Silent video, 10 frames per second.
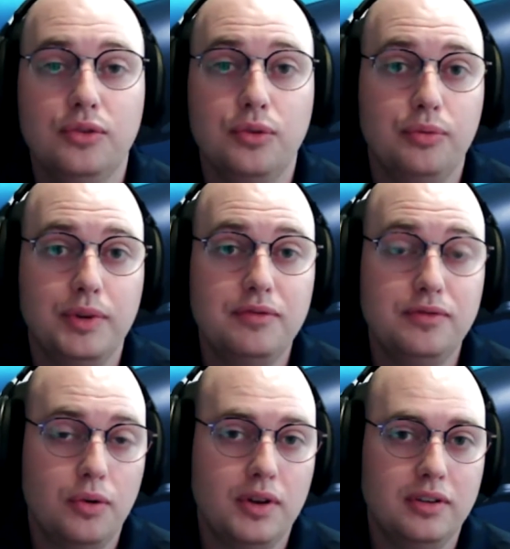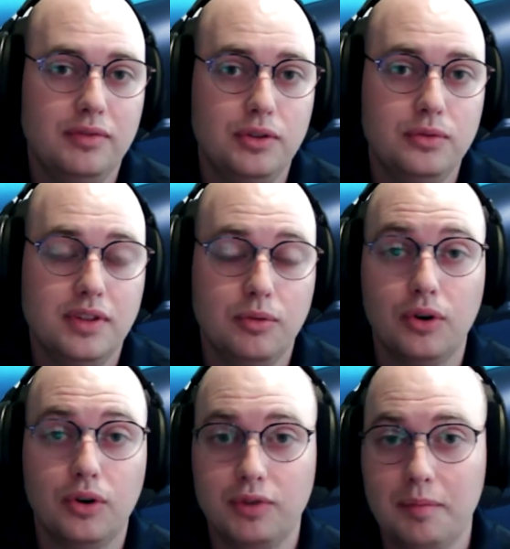3 phone interviews that were
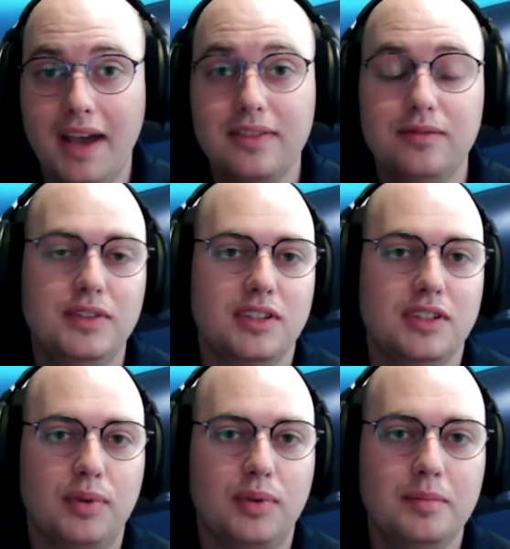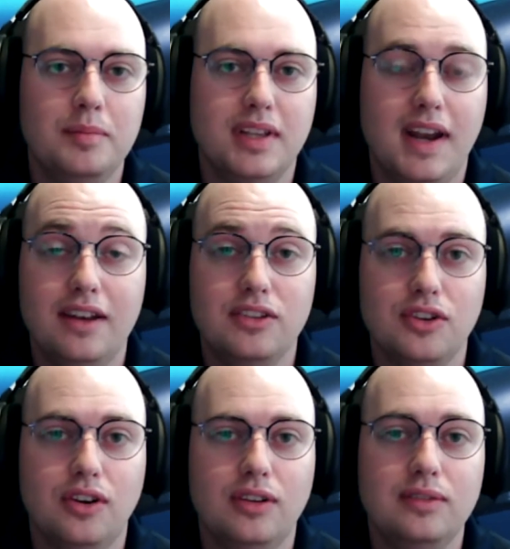over math and physics problems that I had to
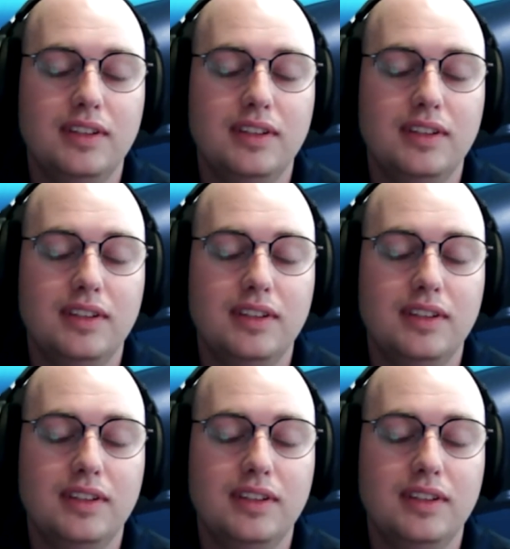solve.